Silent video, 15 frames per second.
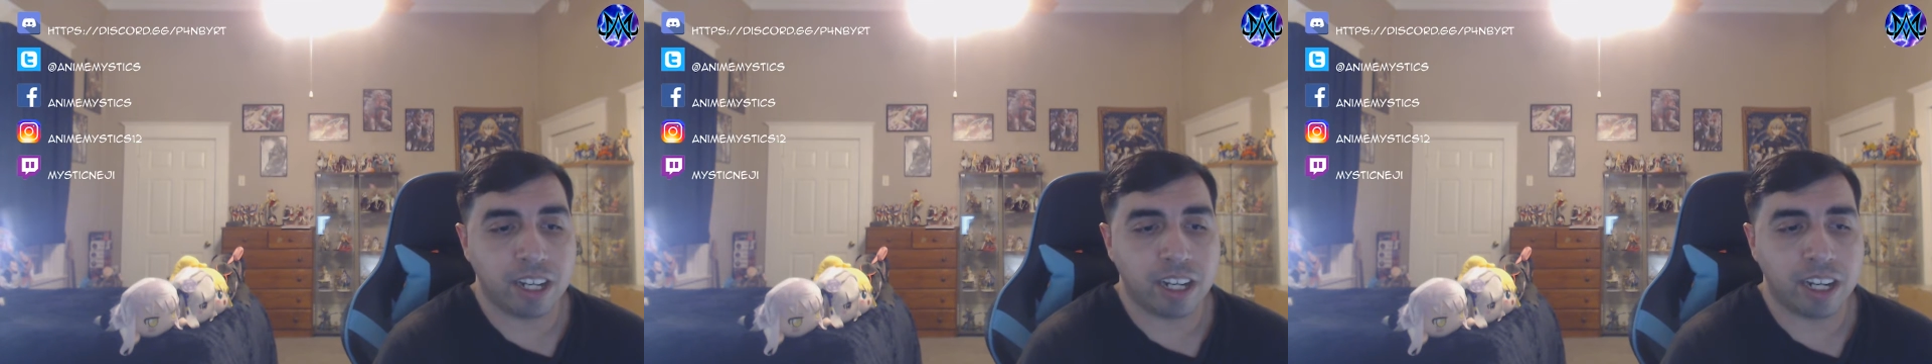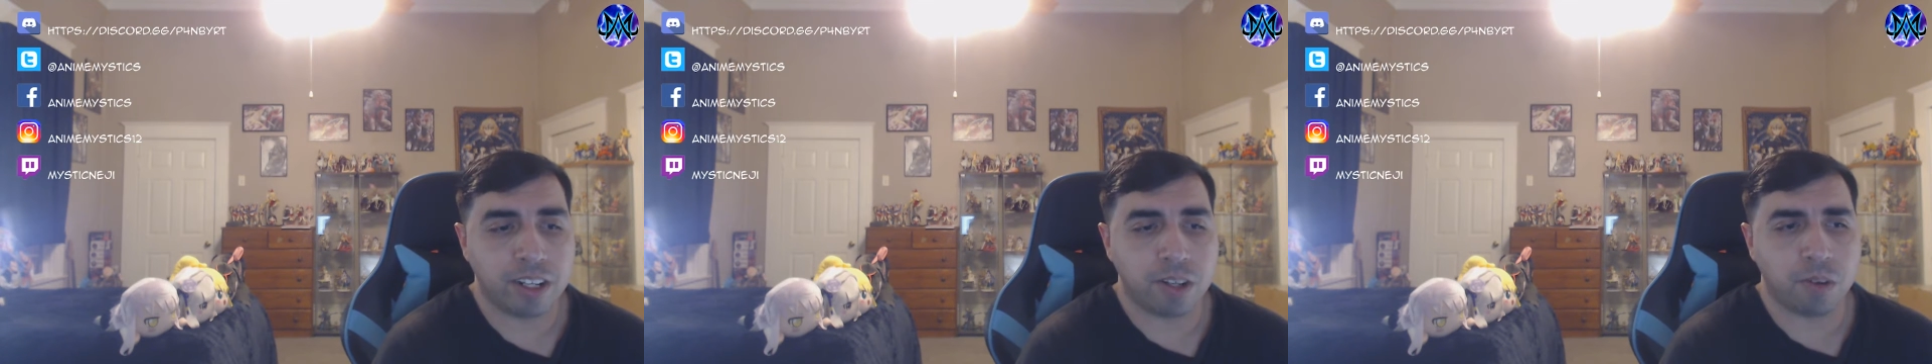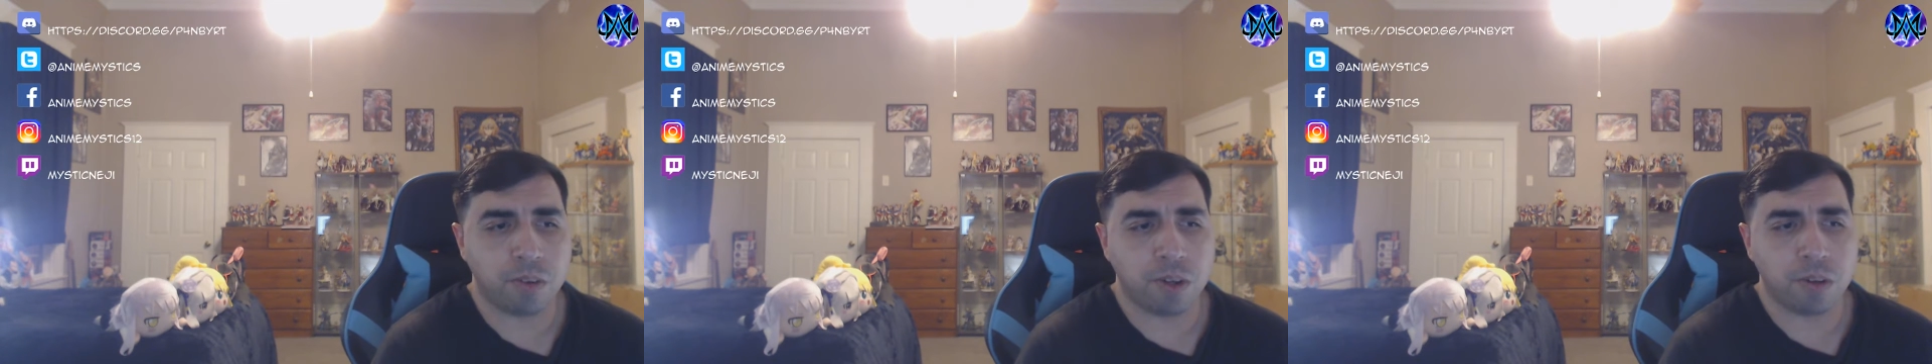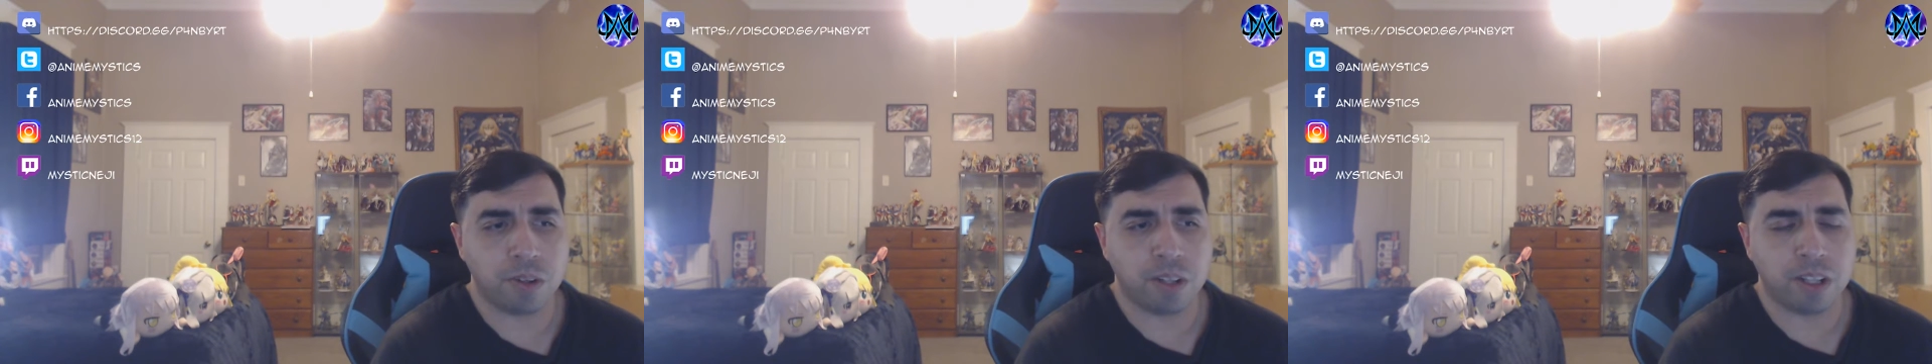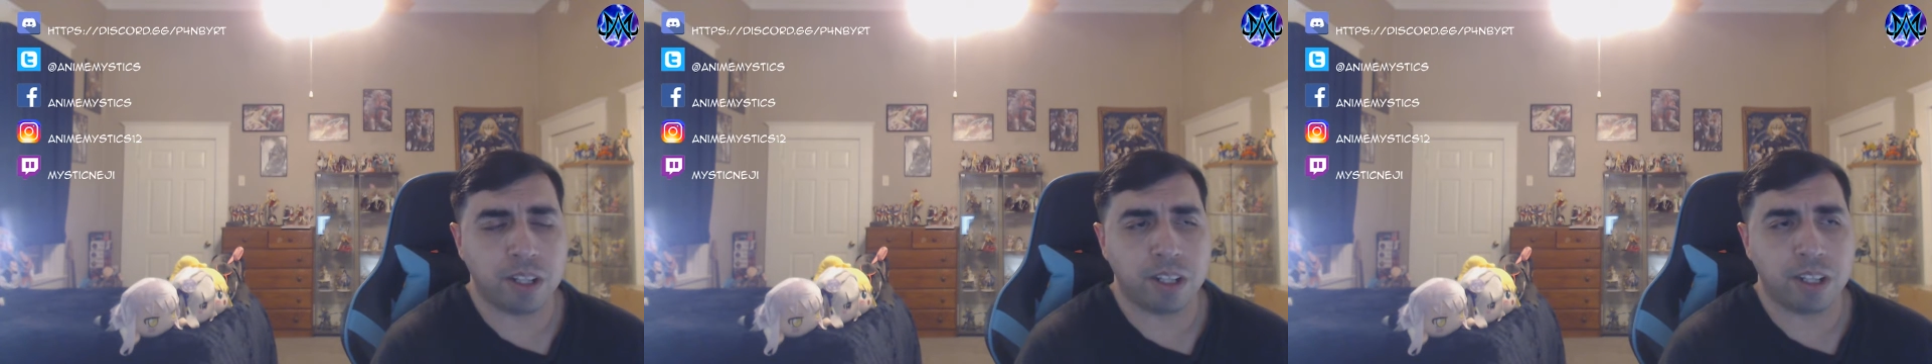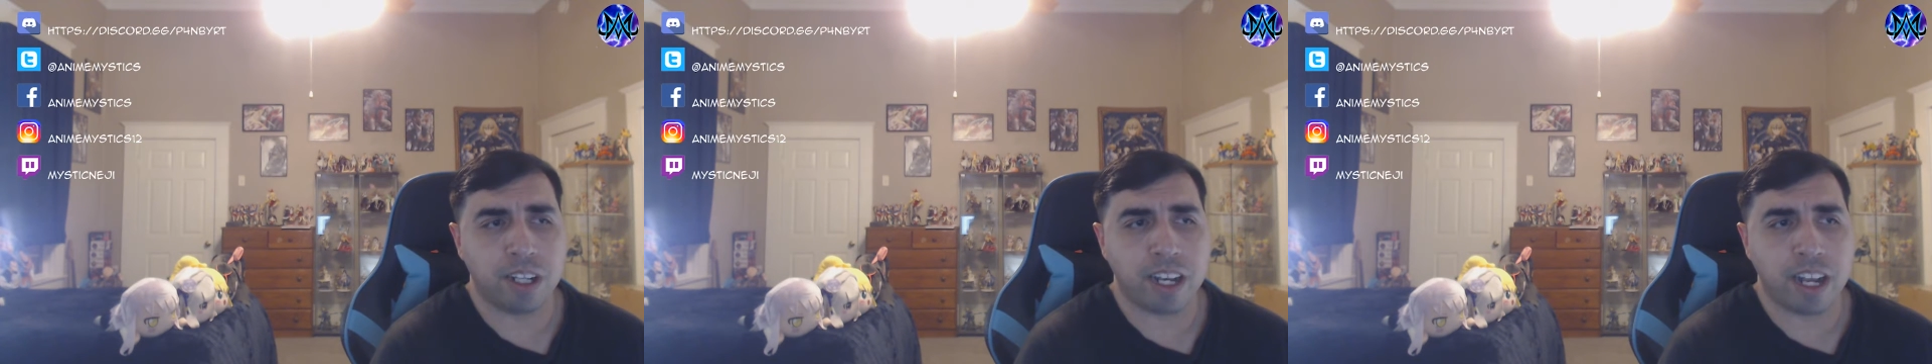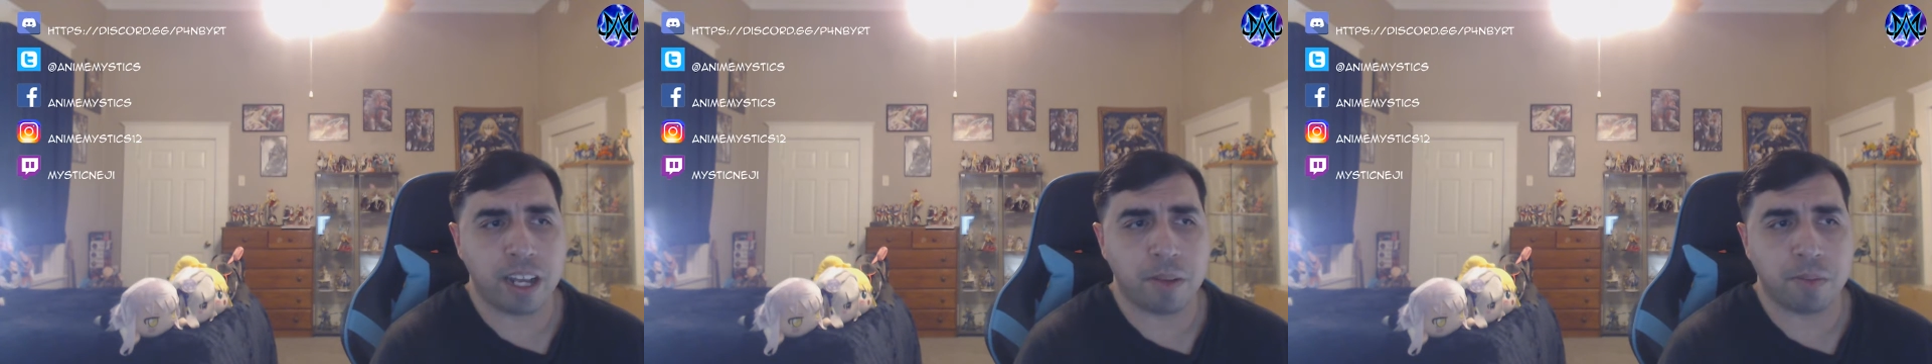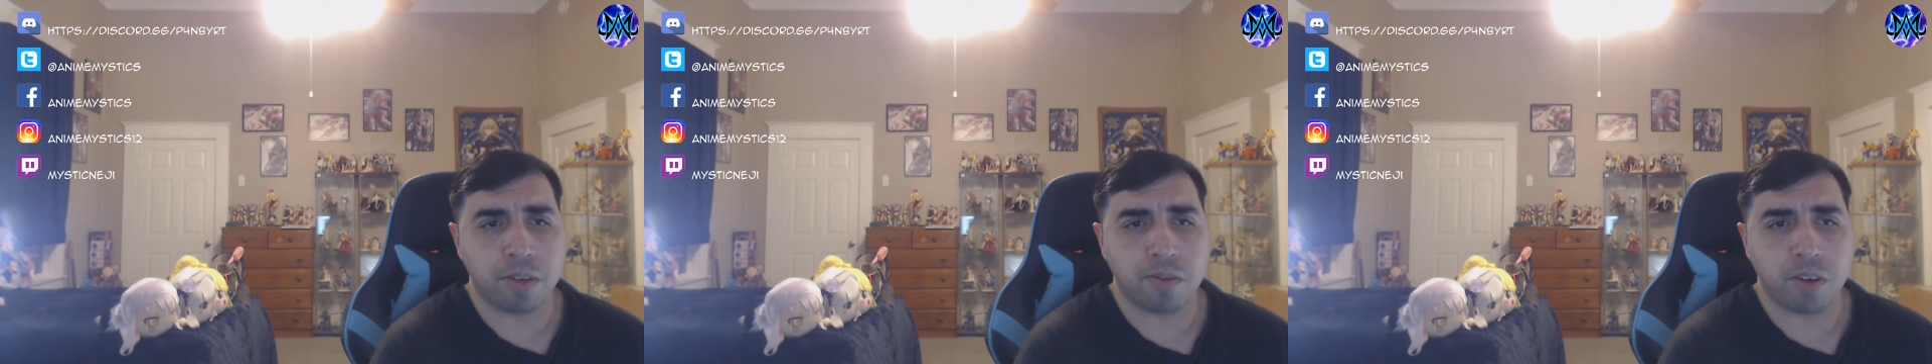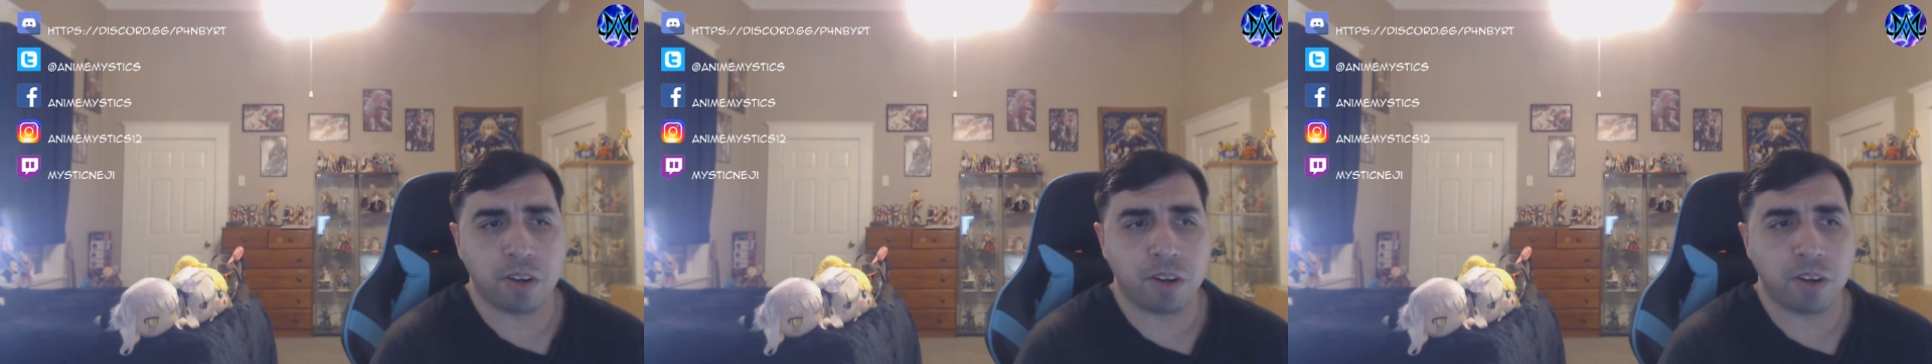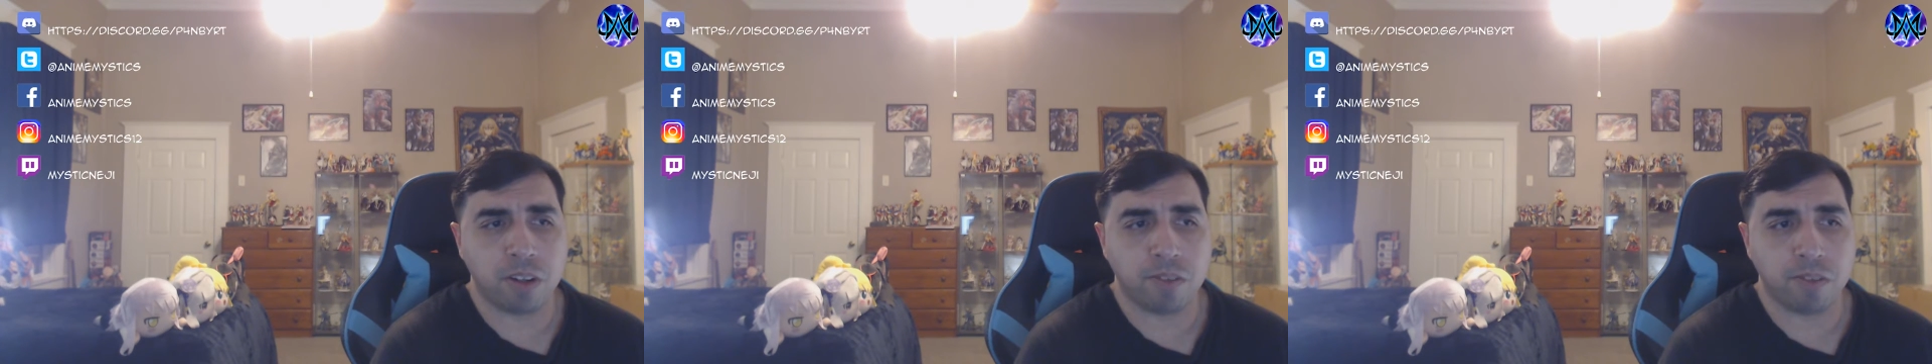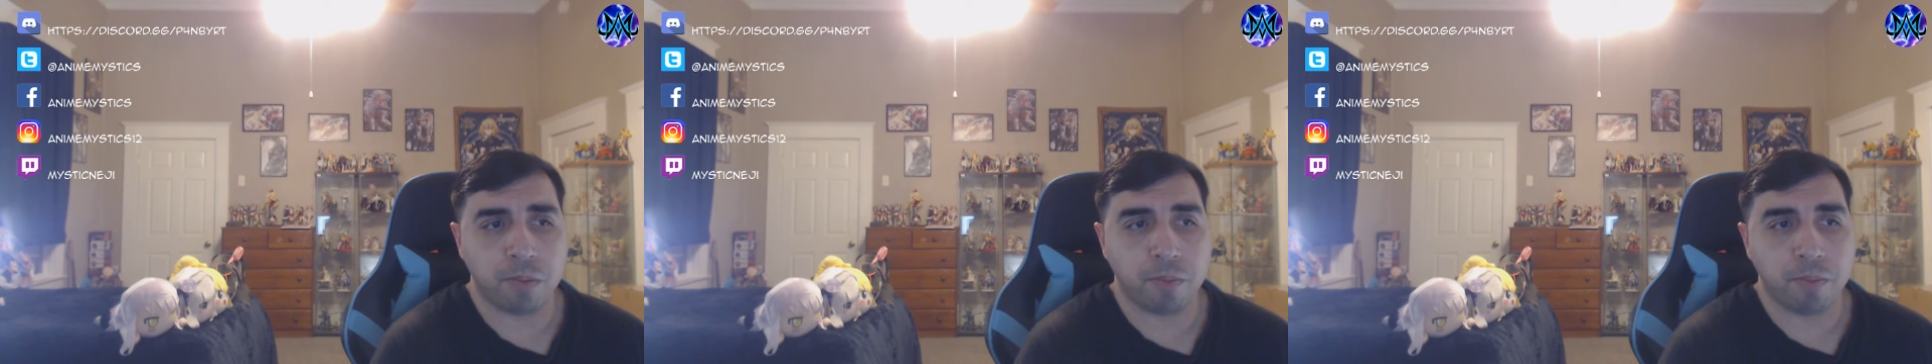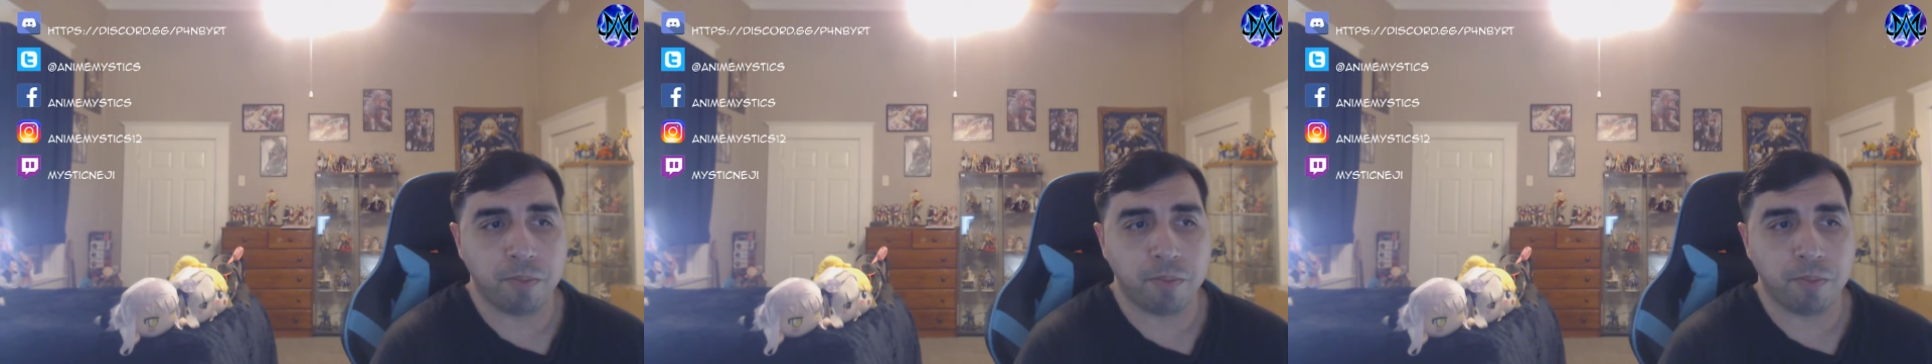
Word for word: I don't know the the names of all of them,